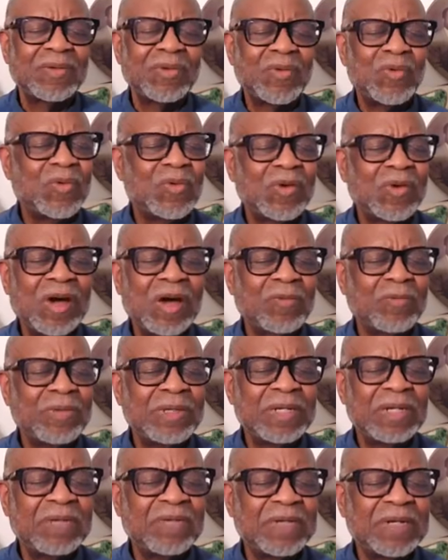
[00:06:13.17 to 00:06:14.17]
Oh God,
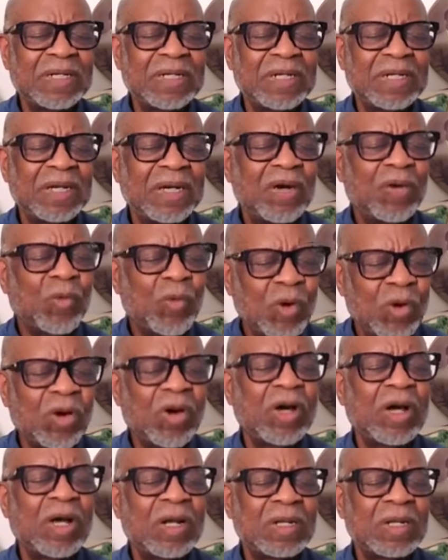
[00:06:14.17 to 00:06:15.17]
we live in a
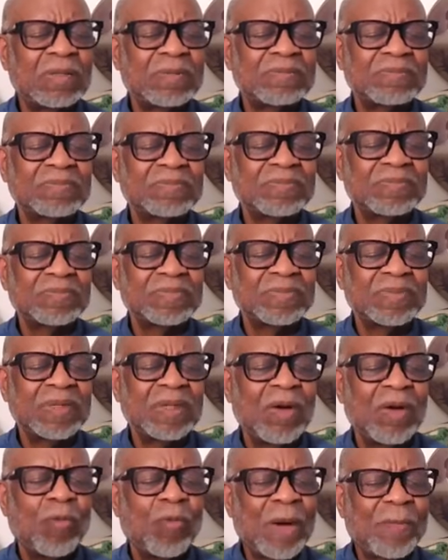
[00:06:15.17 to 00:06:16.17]
world
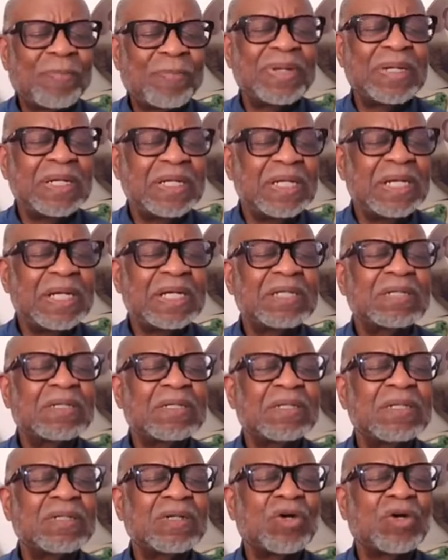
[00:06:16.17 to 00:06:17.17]
where political